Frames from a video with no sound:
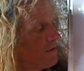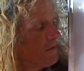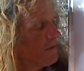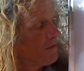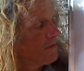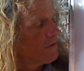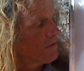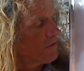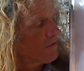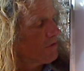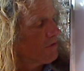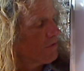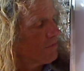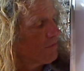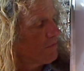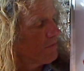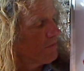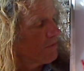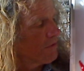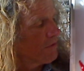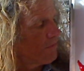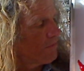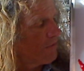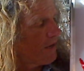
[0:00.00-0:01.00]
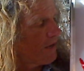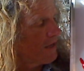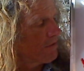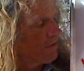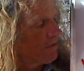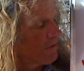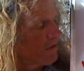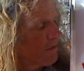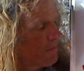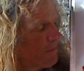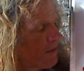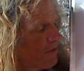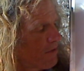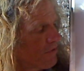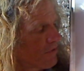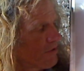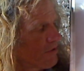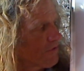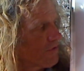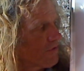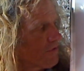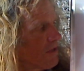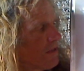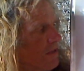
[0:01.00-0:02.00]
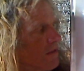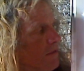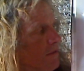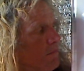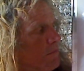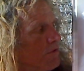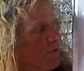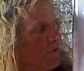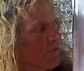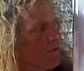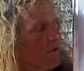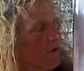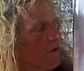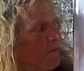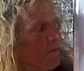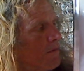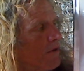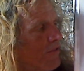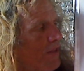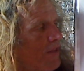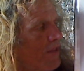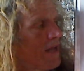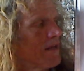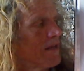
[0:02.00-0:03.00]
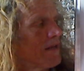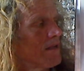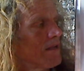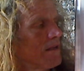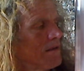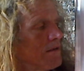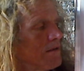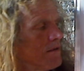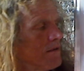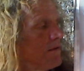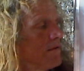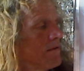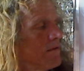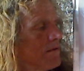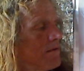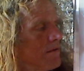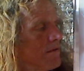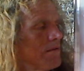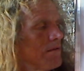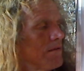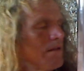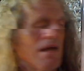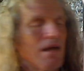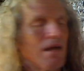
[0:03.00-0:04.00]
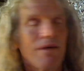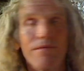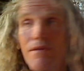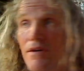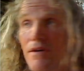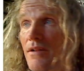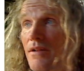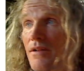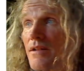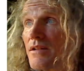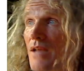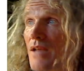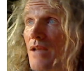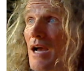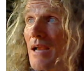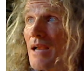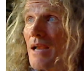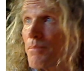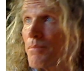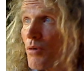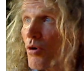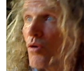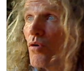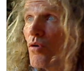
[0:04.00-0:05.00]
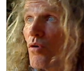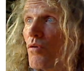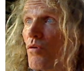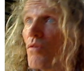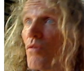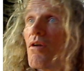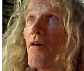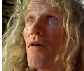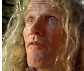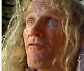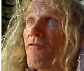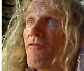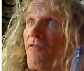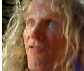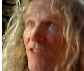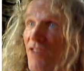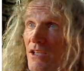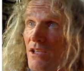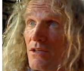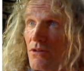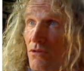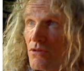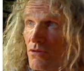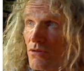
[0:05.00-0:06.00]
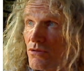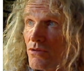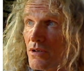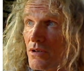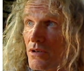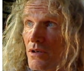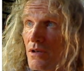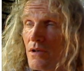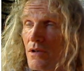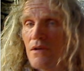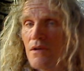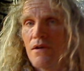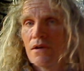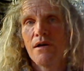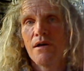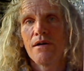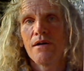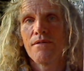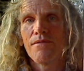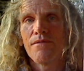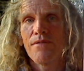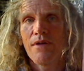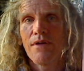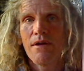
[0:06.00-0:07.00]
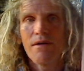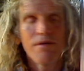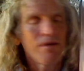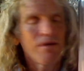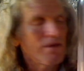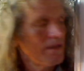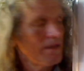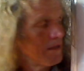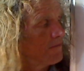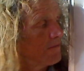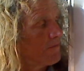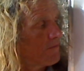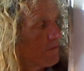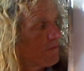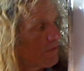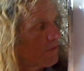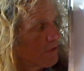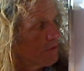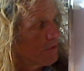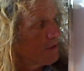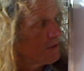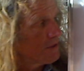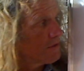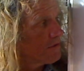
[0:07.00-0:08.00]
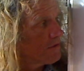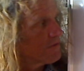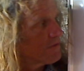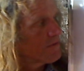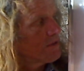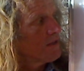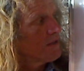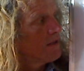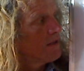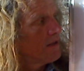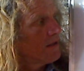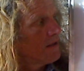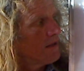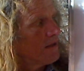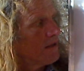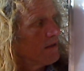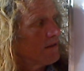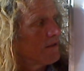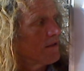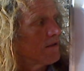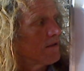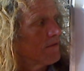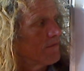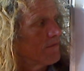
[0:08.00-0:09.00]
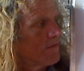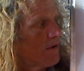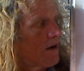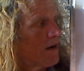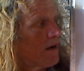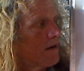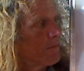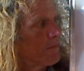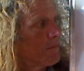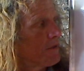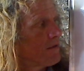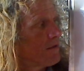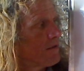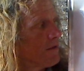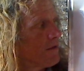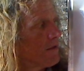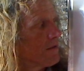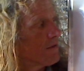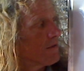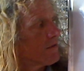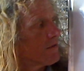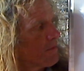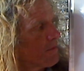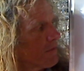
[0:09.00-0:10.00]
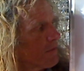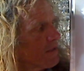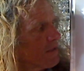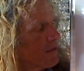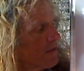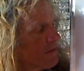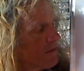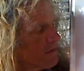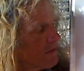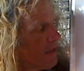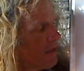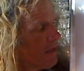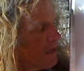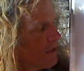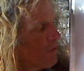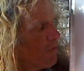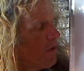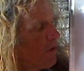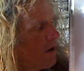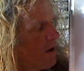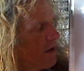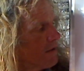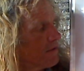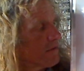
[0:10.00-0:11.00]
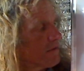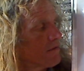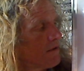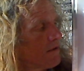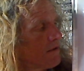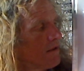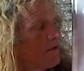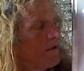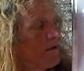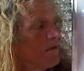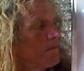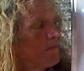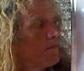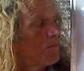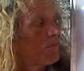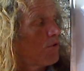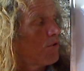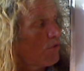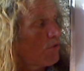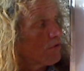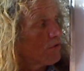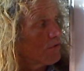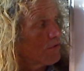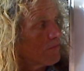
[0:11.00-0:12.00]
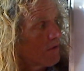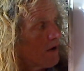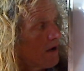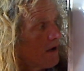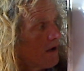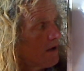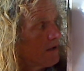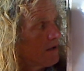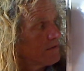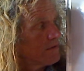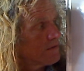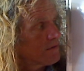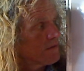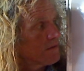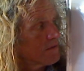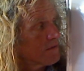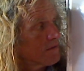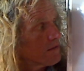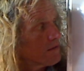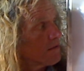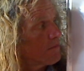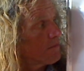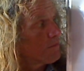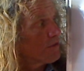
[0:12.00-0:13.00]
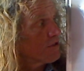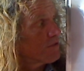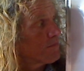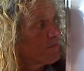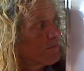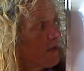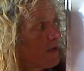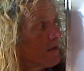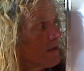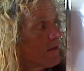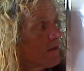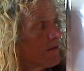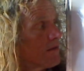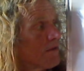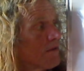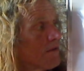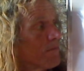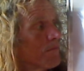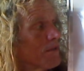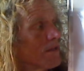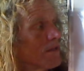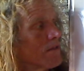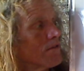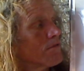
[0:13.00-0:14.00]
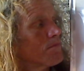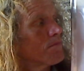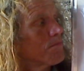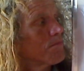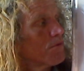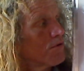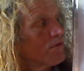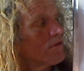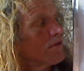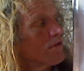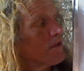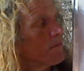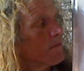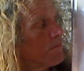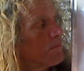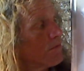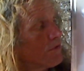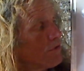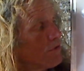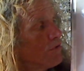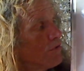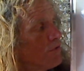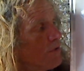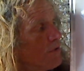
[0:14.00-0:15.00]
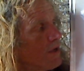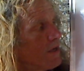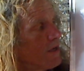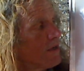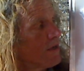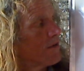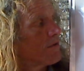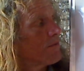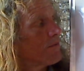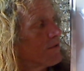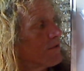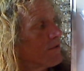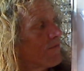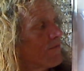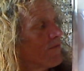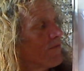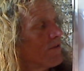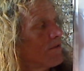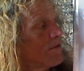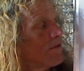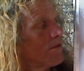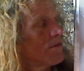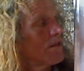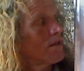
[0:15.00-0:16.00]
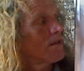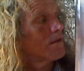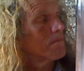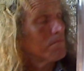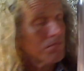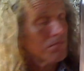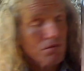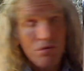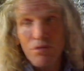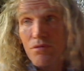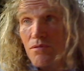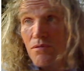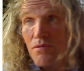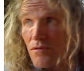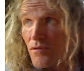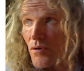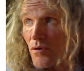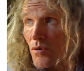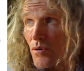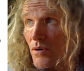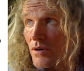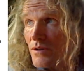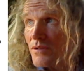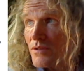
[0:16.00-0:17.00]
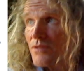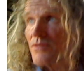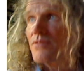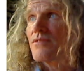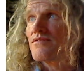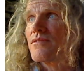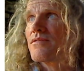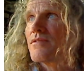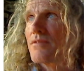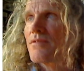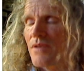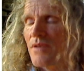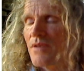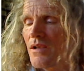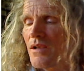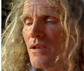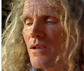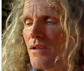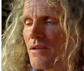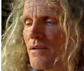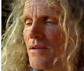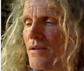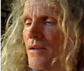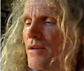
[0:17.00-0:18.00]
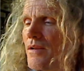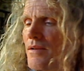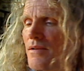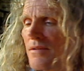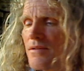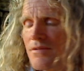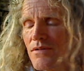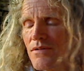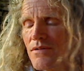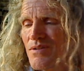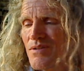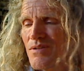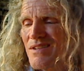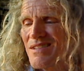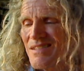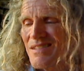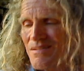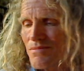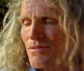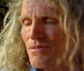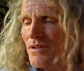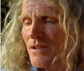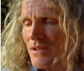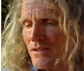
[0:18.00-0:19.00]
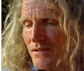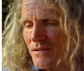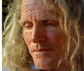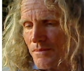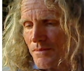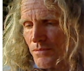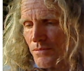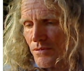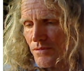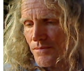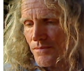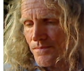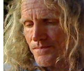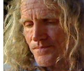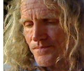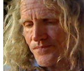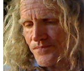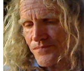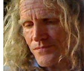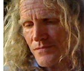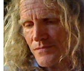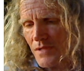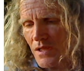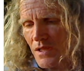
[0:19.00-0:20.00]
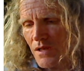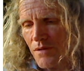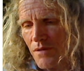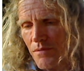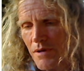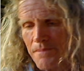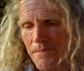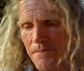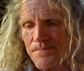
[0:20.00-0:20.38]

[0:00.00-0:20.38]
So the red will come out this end, the blue will come out that end. It'll have a dipole field of influence in the environment, and something that's likewise polarized in some respect is something that's purely blue here would feel a lot of blue force, okay? So it's really simple. Anyway,